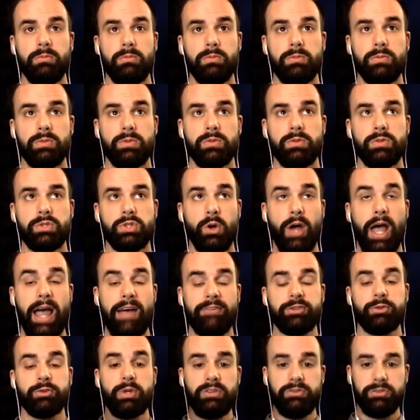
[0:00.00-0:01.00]
So
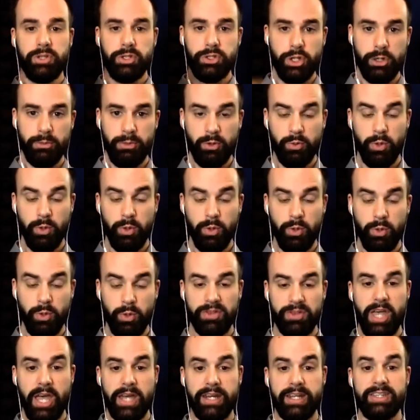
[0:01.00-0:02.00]
after we've determined what
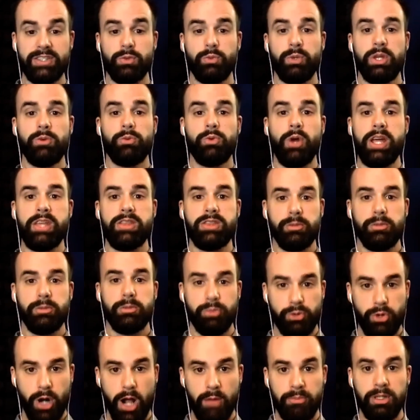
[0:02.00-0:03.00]
that is, we write the
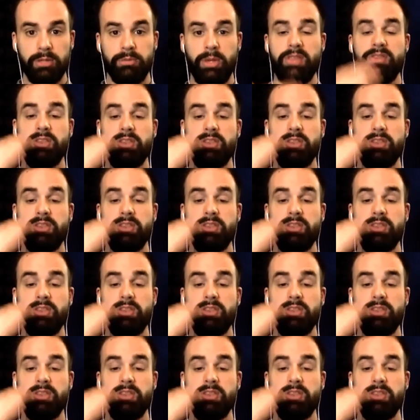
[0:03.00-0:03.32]
problem in the